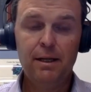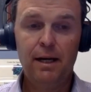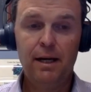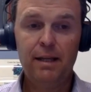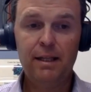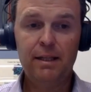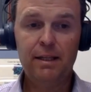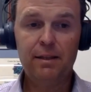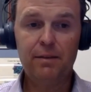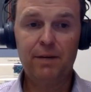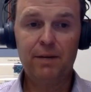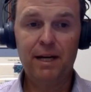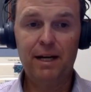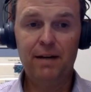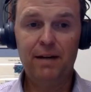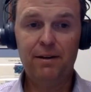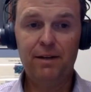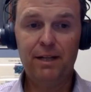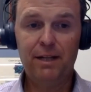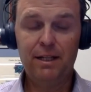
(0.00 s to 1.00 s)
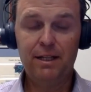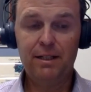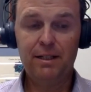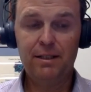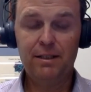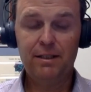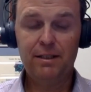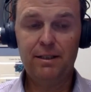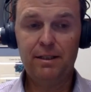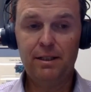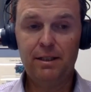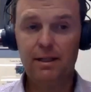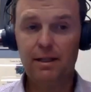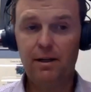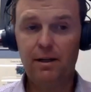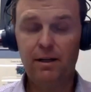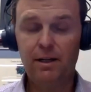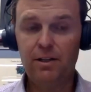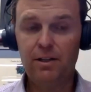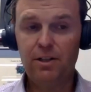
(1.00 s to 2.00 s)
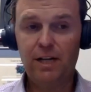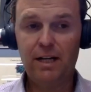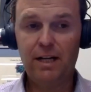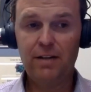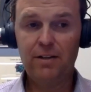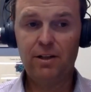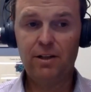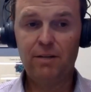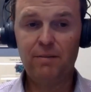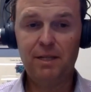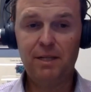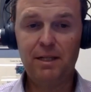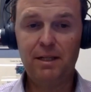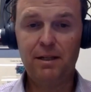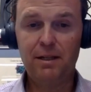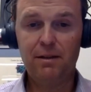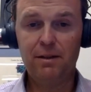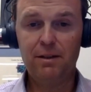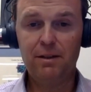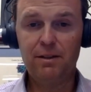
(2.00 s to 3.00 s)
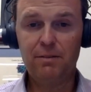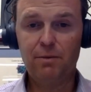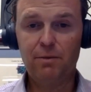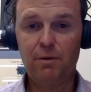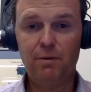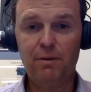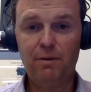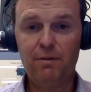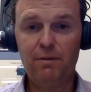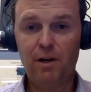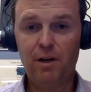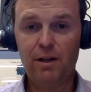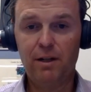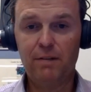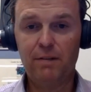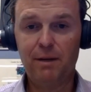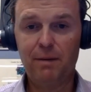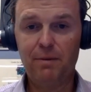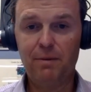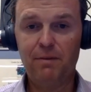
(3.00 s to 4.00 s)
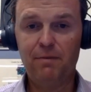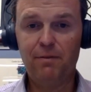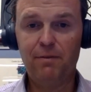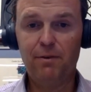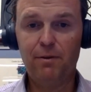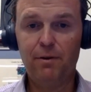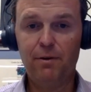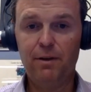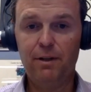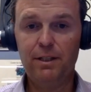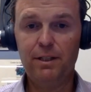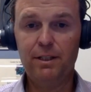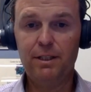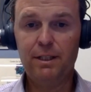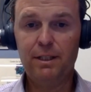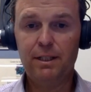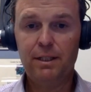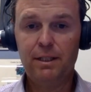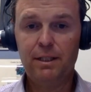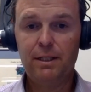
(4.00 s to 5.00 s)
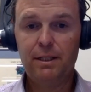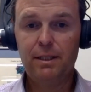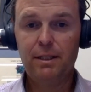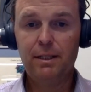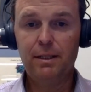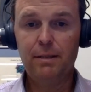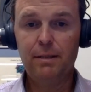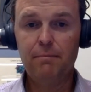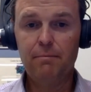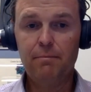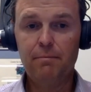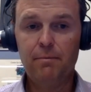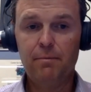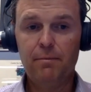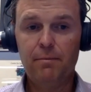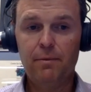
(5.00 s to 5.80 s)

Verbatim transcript: I think the reality is, uh, and I'll let Chad chime in here, is what we've talked about before is um,